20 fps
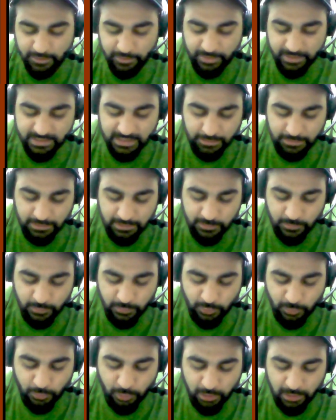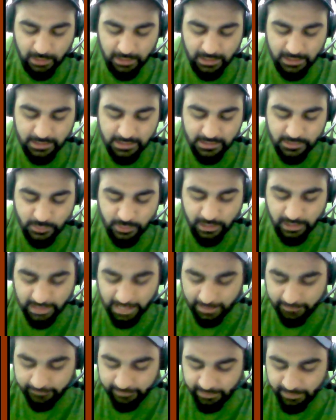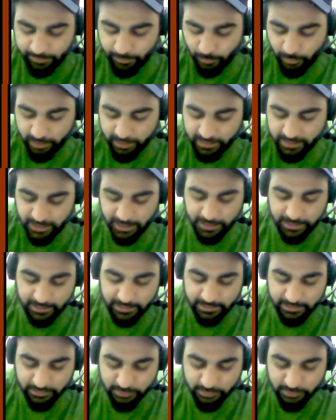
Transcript: But sometimes what your model does is to get every point right.